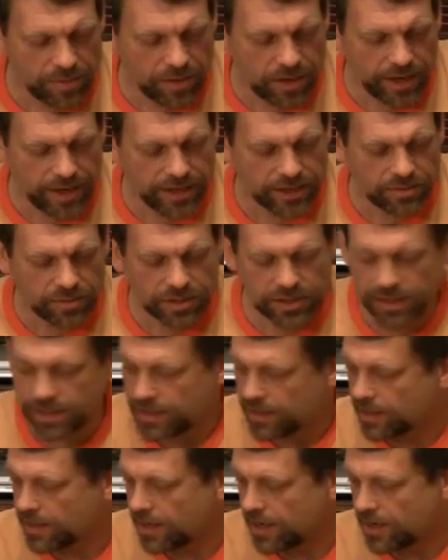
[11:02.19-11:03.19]
plates, which I
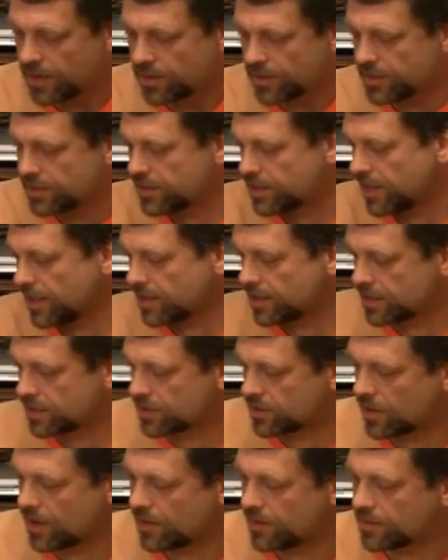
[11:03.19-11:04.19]
think I already said.
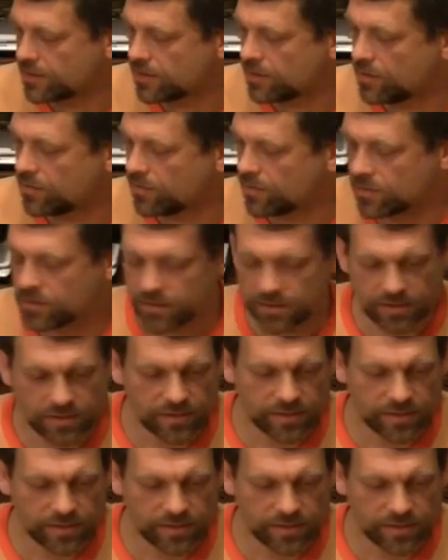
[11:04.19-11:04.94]
Let's try this over.